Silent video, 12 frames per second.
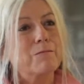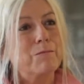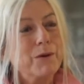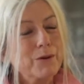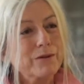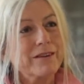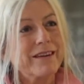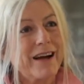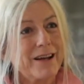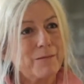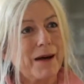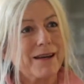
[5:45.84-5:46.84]
Build a
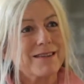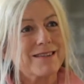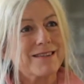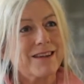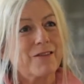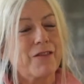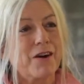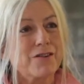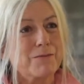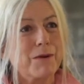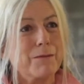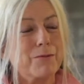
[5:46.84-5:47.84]
database of
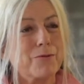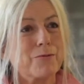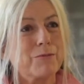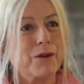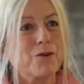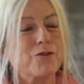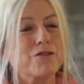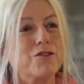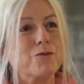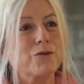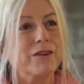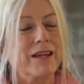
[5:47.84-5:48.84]
those people, because
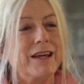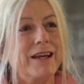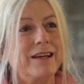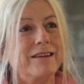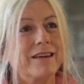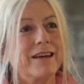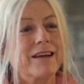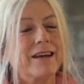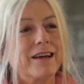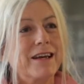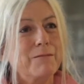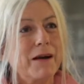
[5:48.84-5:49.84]
you will need
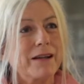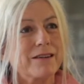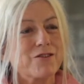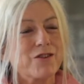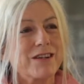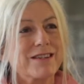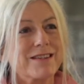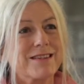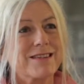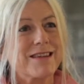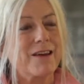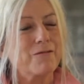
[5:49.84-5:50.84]
email
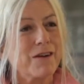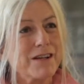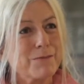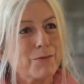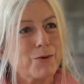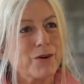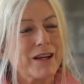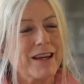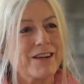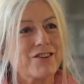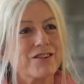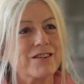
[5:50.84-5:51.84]
addresses and Facebook
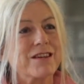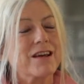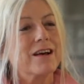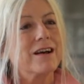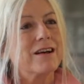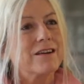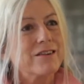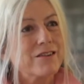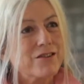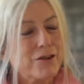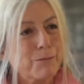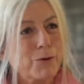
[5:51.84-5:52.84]
connections
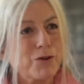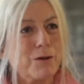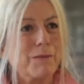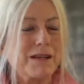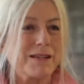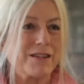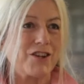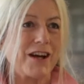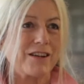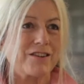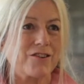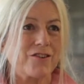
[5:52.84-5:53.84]
to put your message
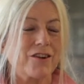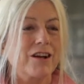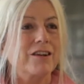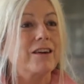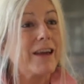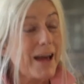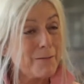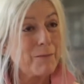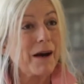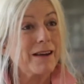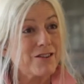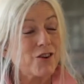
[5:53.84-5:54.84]
out to. Your
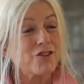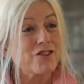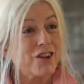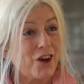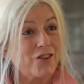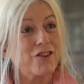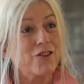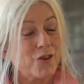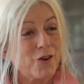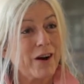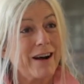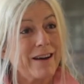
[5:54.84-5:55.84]
campaign has got to go to your
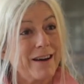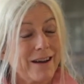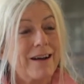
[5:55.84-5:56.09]
crowd.